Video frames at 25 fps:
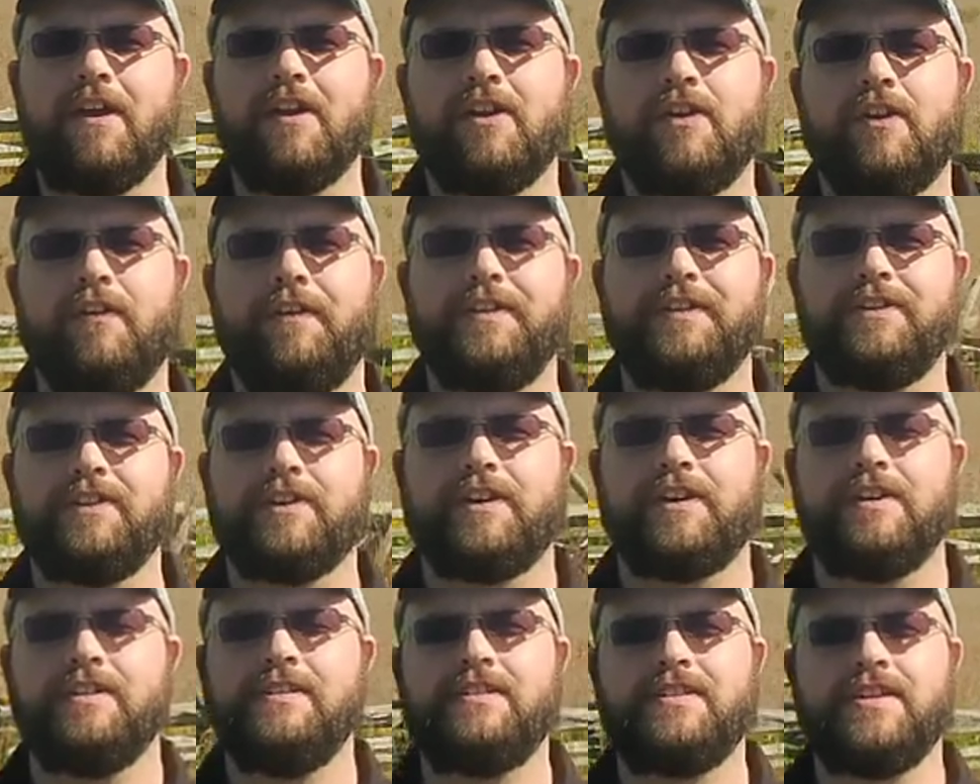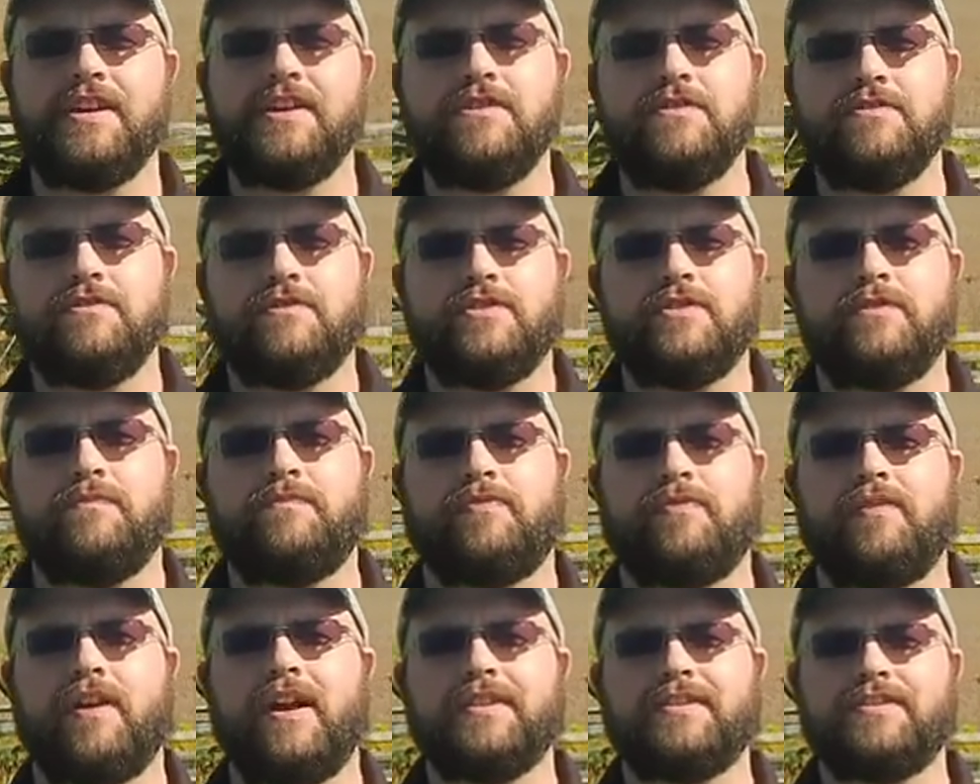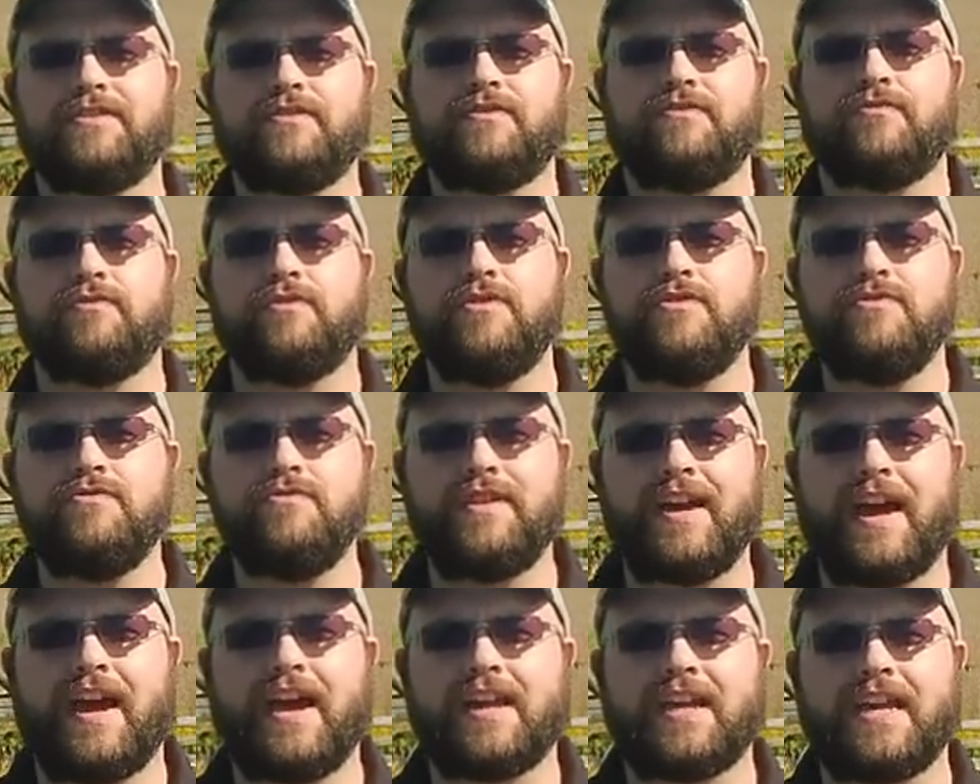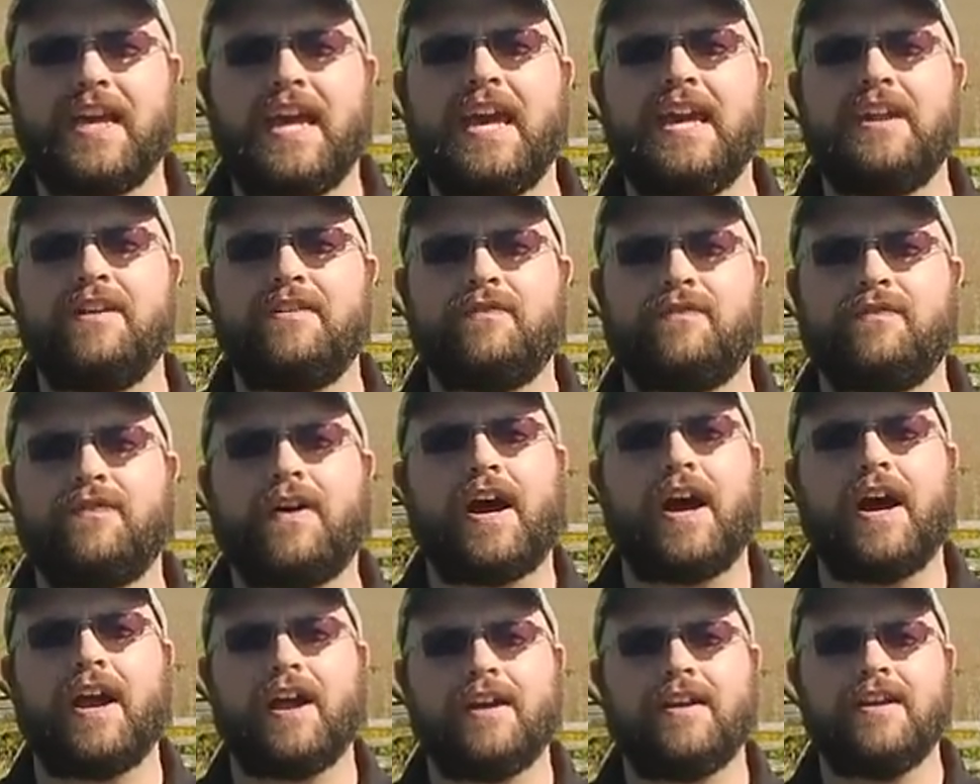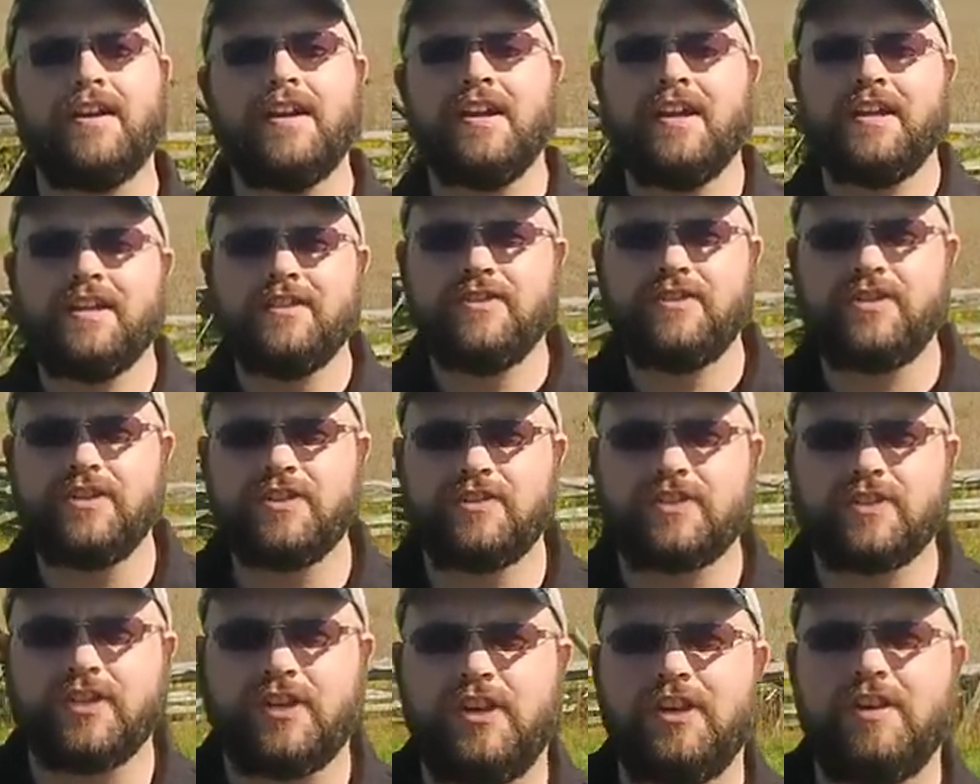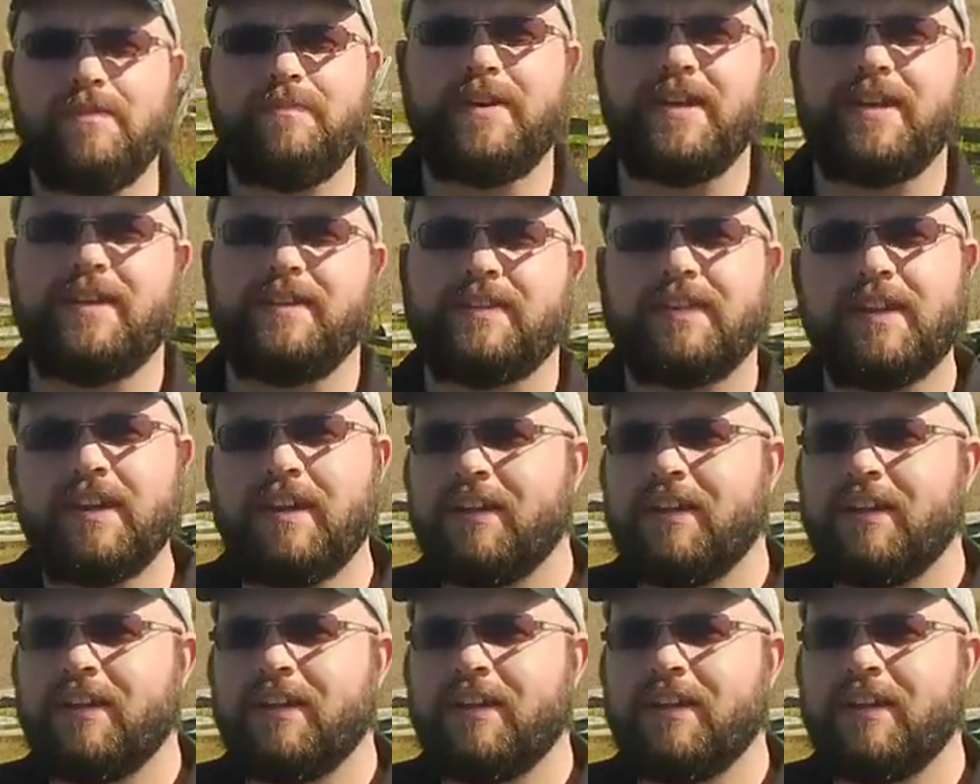are going to continue to press through that cannon fire, determined